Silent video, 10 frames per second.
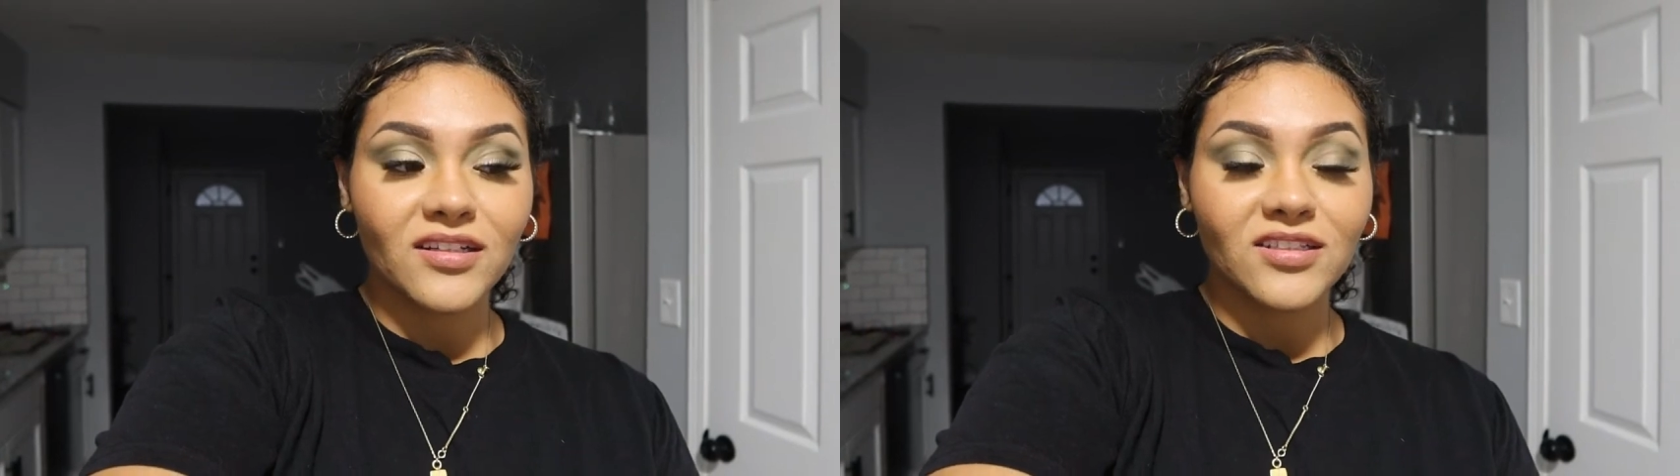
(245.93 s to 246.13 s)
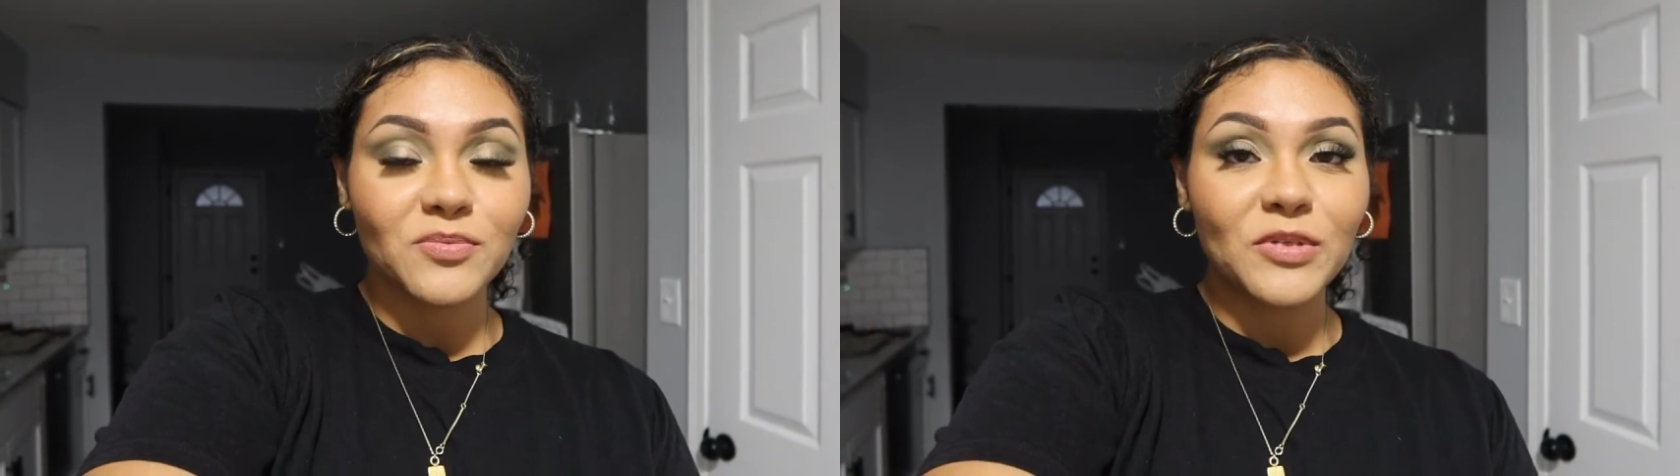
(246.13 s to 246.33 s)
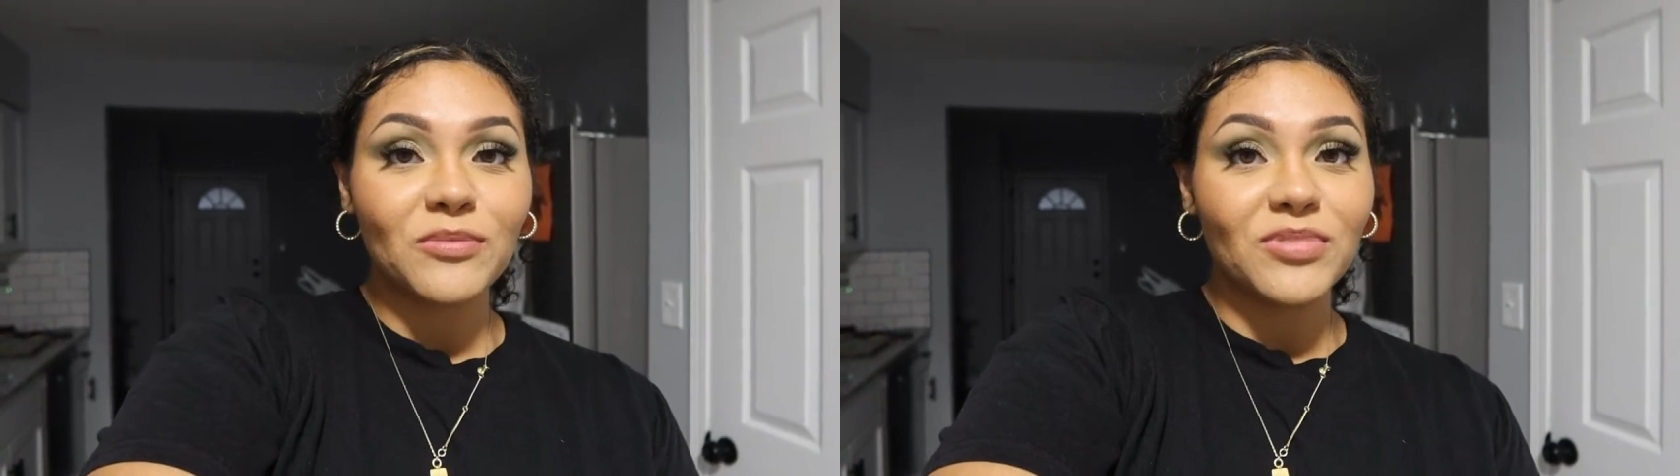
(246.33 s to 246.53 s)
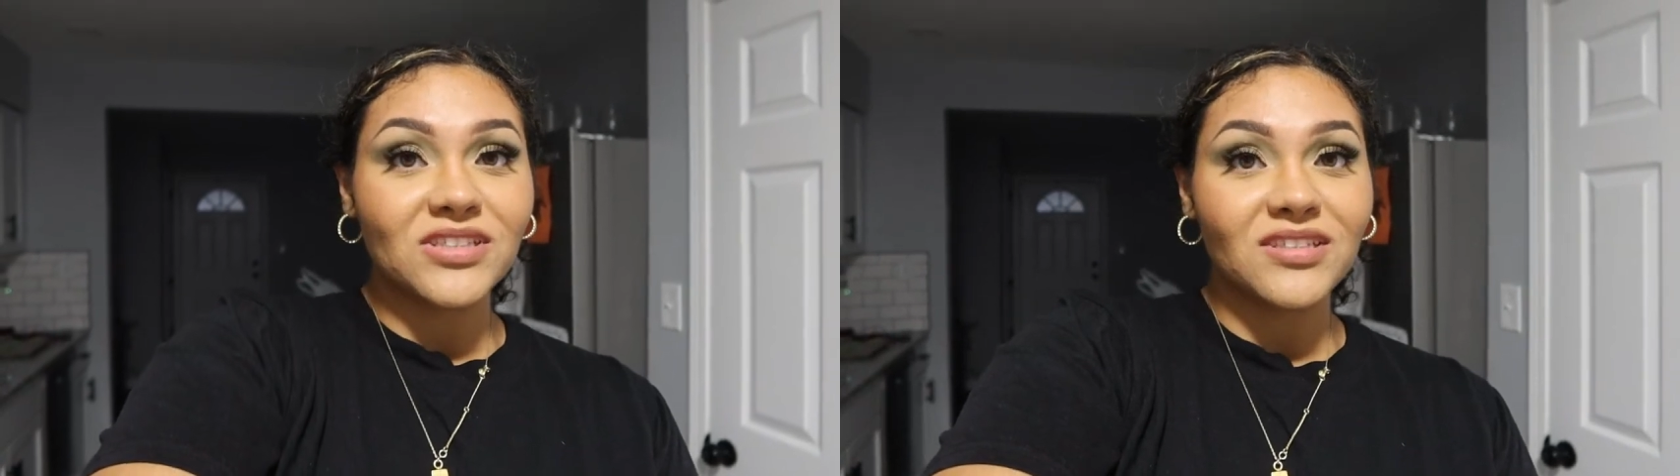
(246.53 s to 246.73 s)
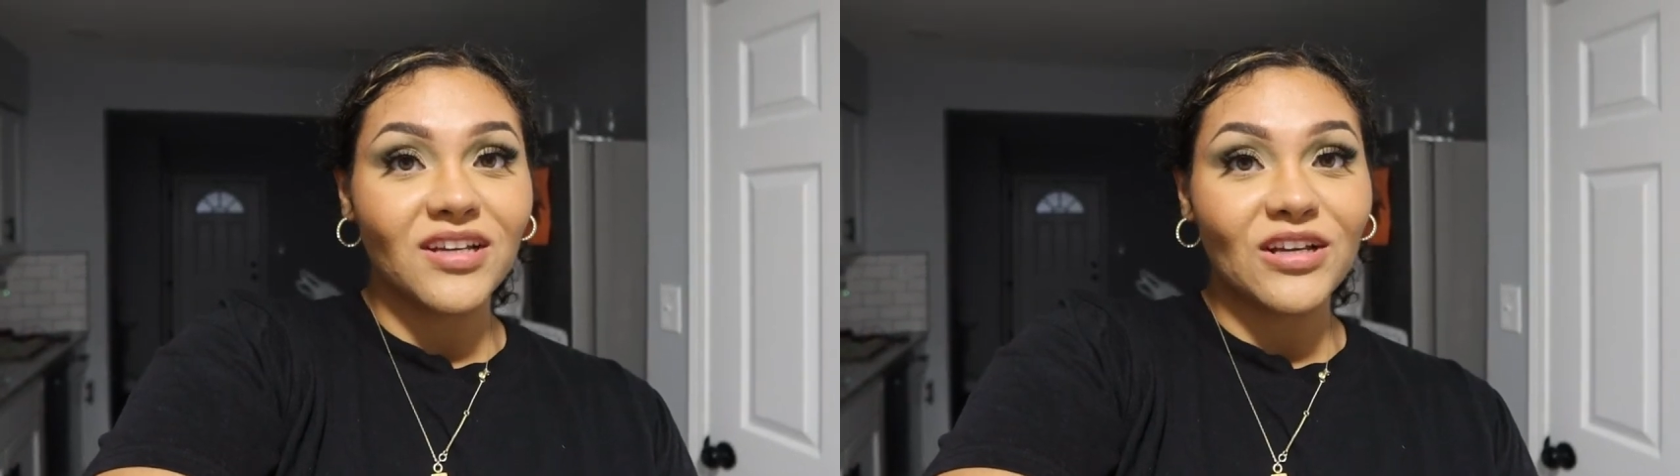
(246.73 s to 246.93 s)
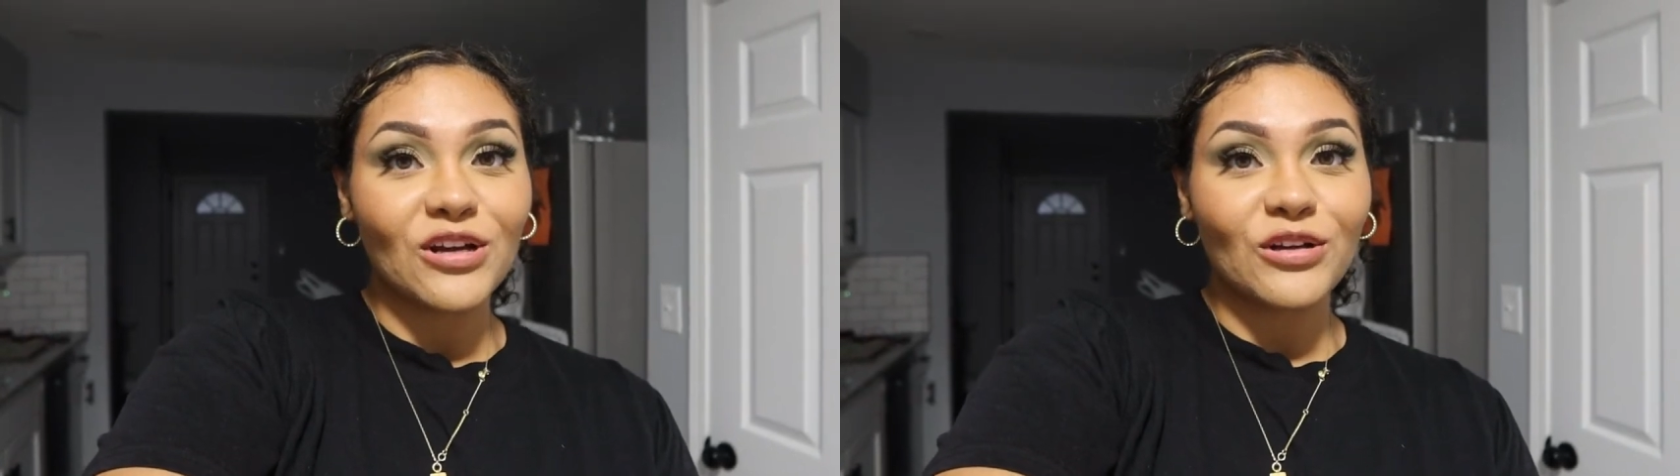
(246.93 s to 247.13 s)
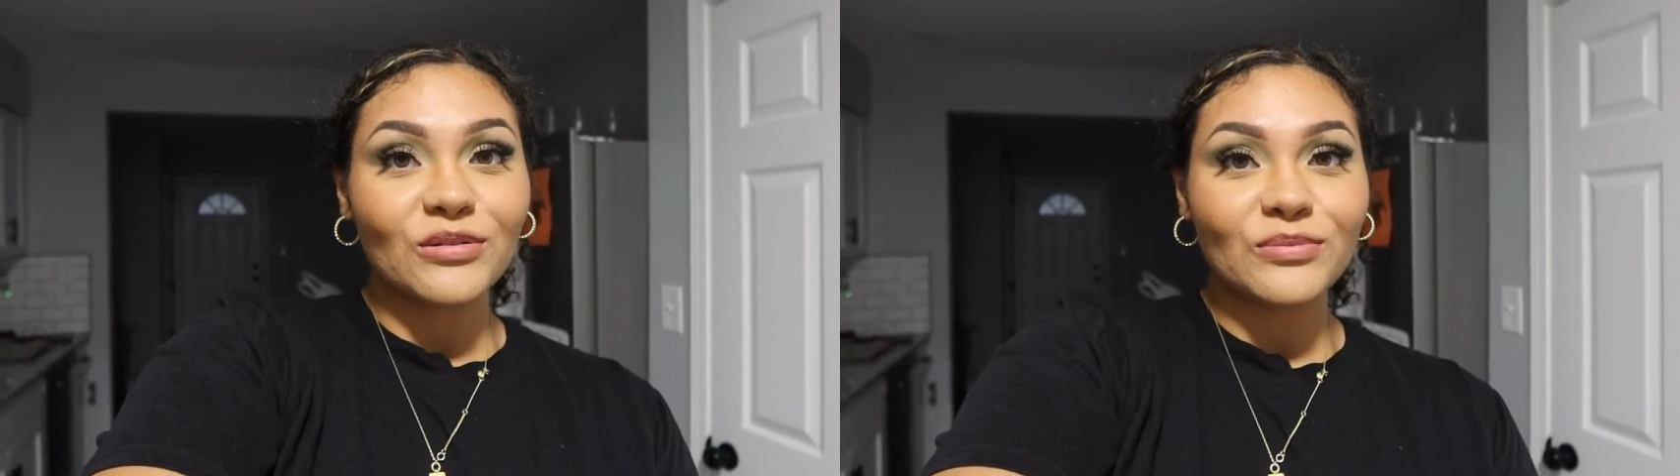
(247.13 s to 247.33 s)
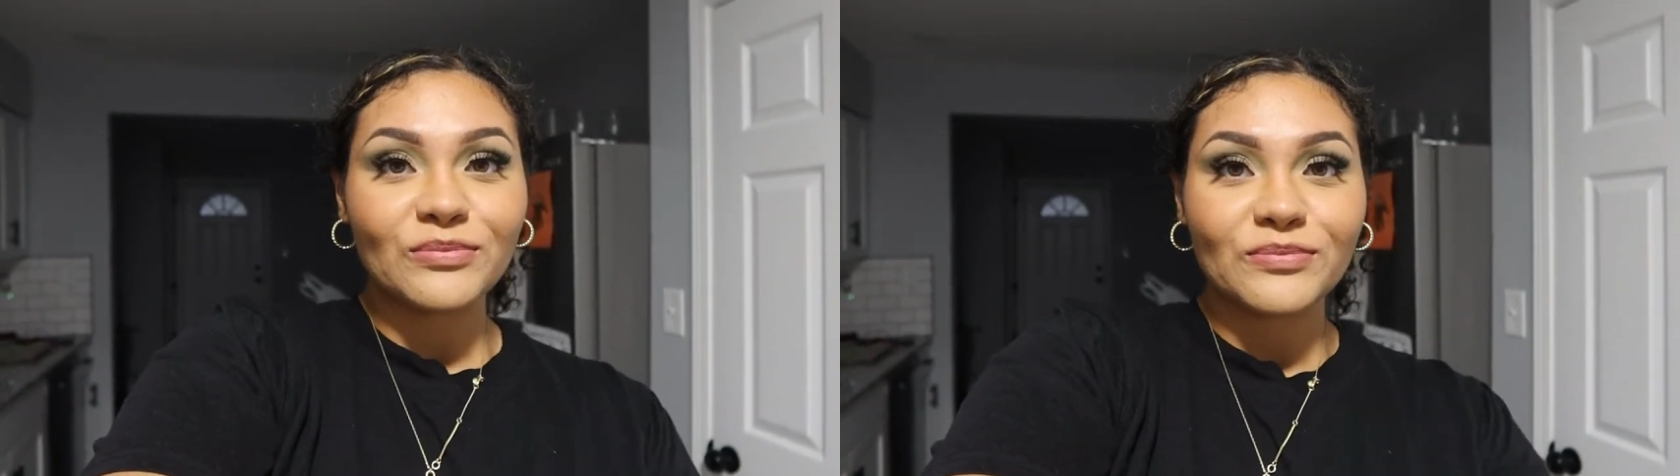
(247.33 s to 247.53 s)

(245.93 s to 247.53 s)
It's just been a busy day, y'all.